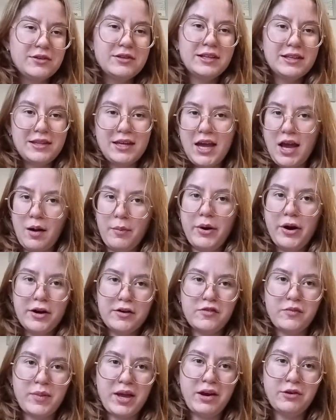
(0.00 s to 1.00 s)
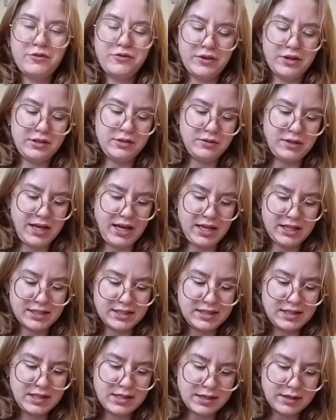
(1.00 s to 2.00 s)
they are part of my outfit, you can
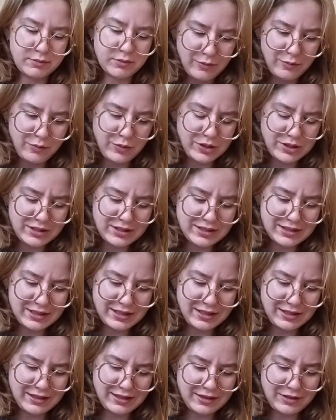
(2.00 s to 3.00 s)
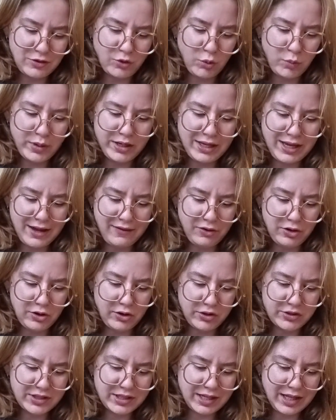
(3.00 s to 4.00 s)
see them, but nobody ever
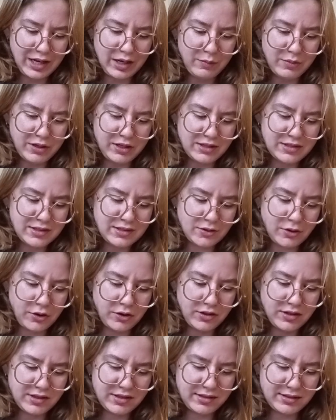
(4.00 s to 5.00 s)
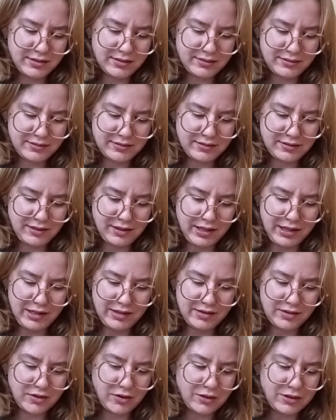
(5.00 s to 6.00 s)
looks at anybody's socks. At
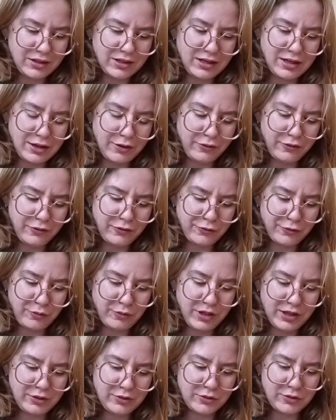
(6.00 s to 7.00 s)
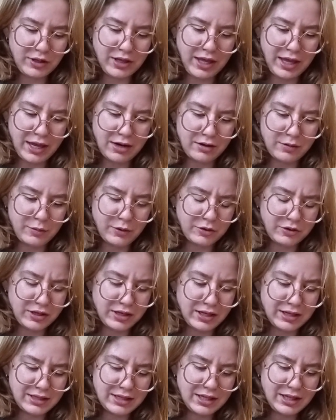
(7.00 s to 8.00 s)
least not enough for me to care about
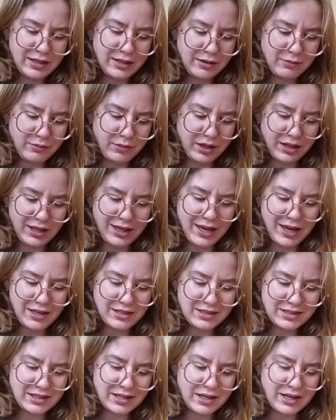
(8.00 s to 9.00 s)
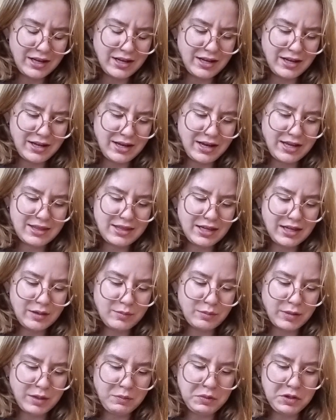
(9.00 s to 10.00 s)
knitting them, I guess. I think
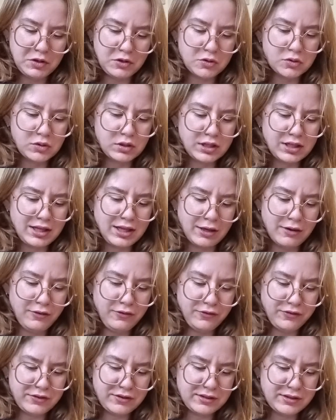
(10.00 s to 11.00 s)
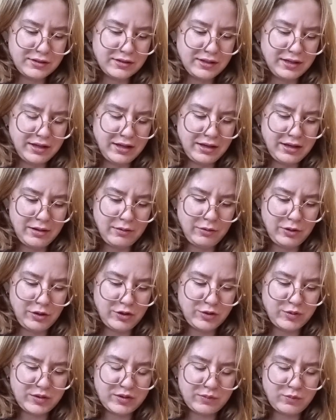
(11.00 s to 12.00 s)
it might be a cool gift,
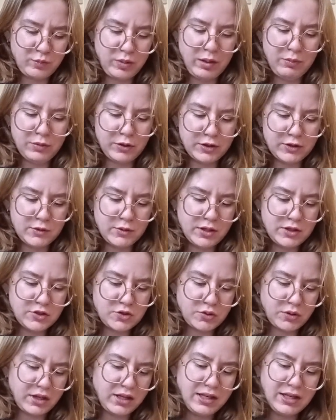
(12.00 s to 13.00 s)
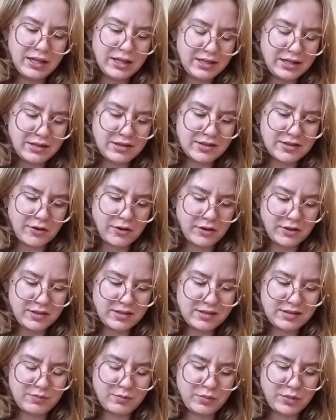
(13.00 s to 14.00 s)
because people do enjoy knitted
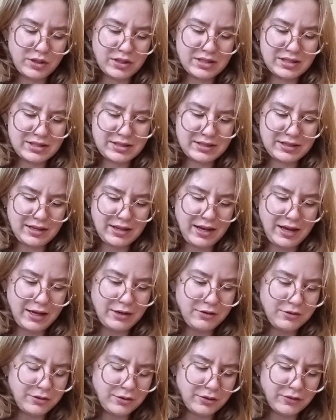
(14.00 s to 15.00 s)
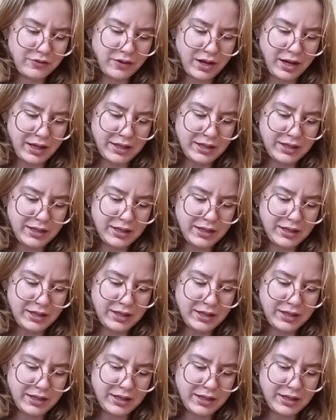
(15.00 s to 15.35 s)
socks, but I don't know if I